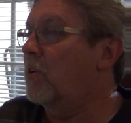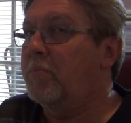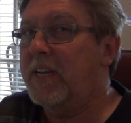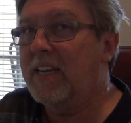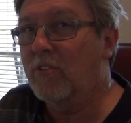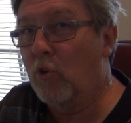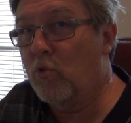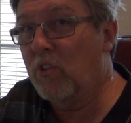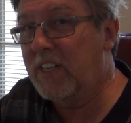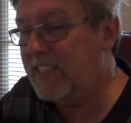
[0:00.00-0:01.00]
would be
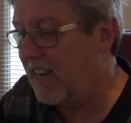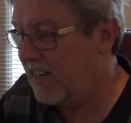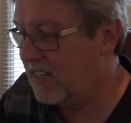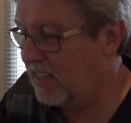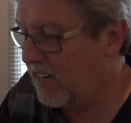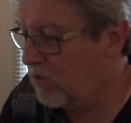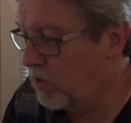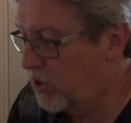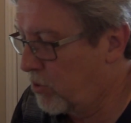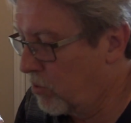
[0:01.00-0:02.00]
local Italian
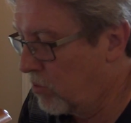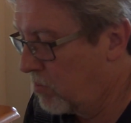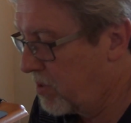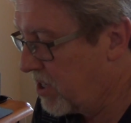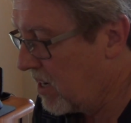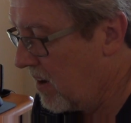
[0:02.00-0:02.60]
language groups.